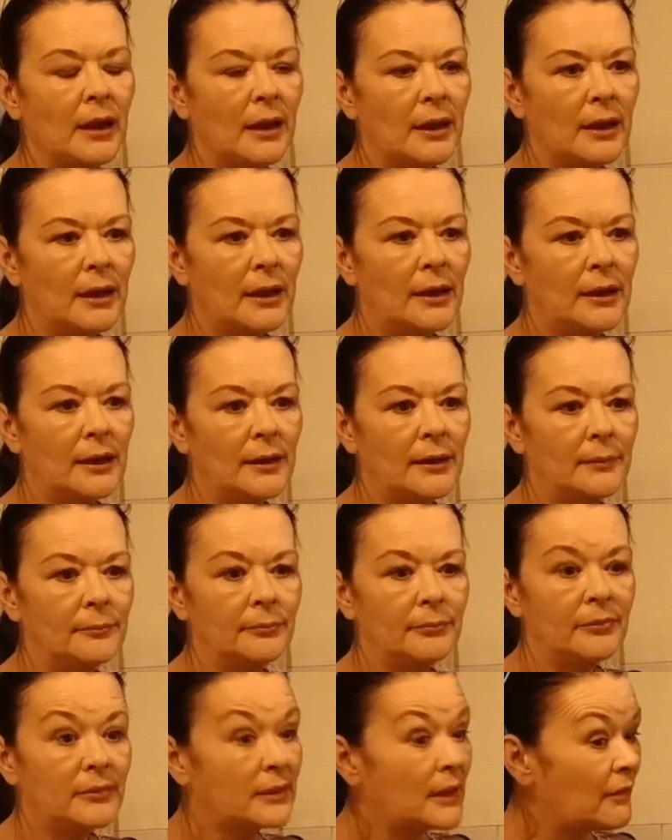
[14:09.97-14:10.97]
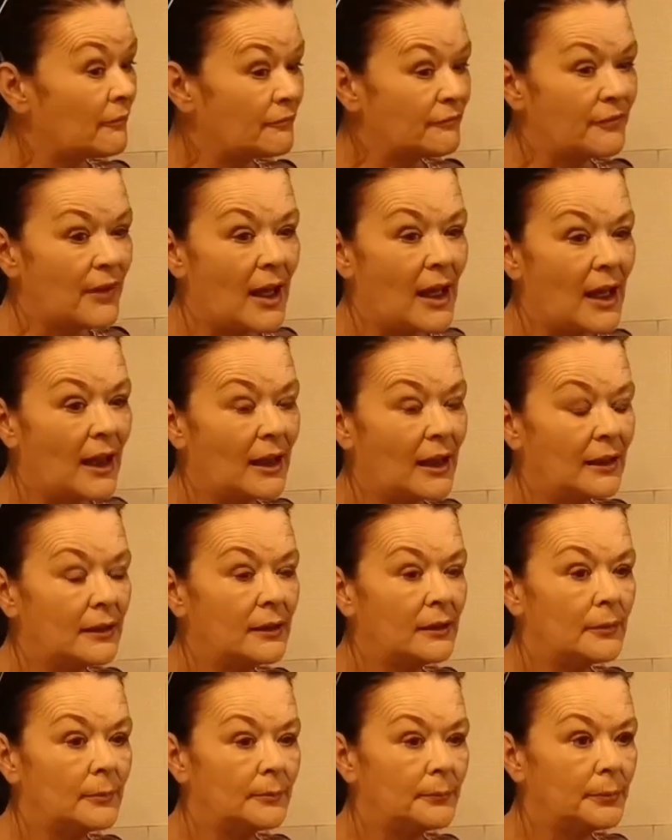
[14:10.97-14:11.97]
Then fine.
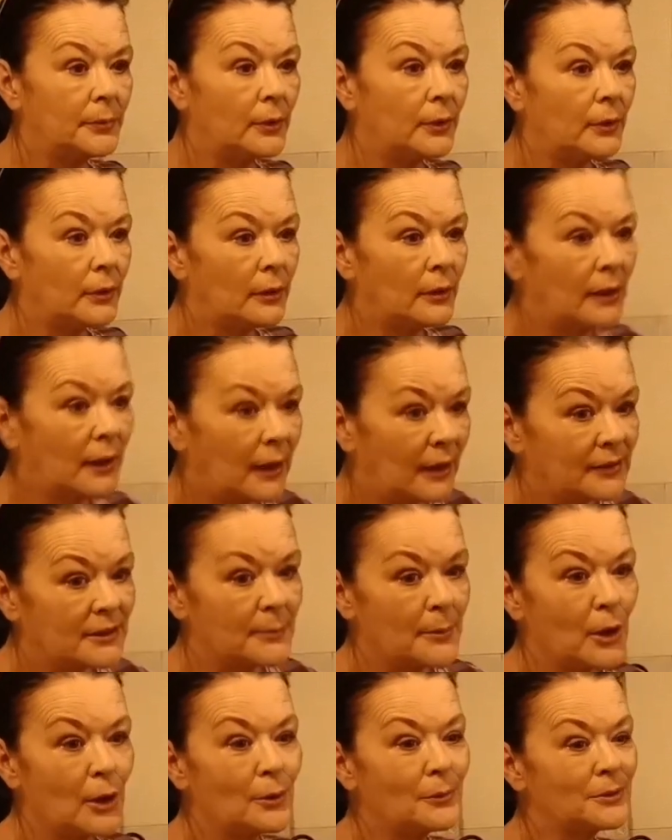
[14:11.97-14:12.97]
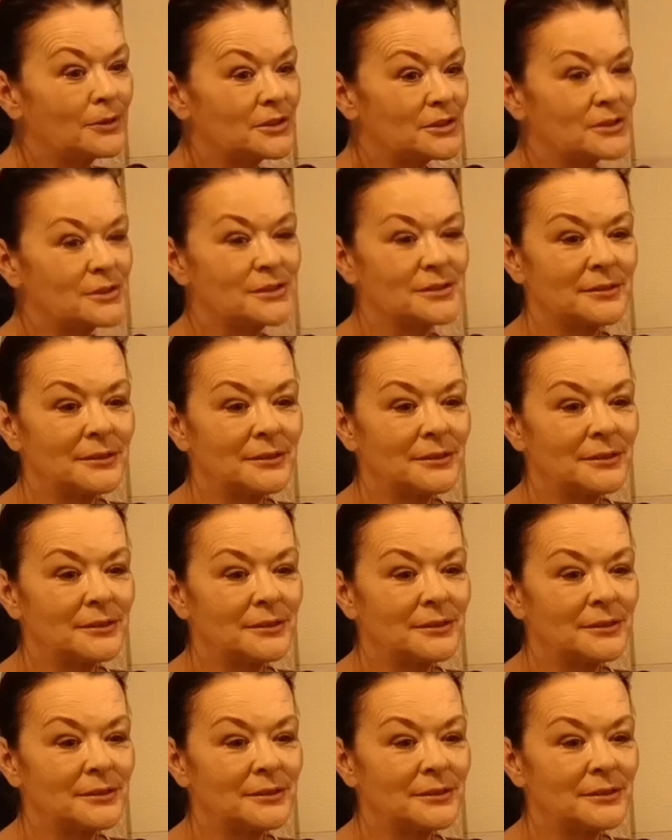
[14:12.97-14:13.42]
But at the moment,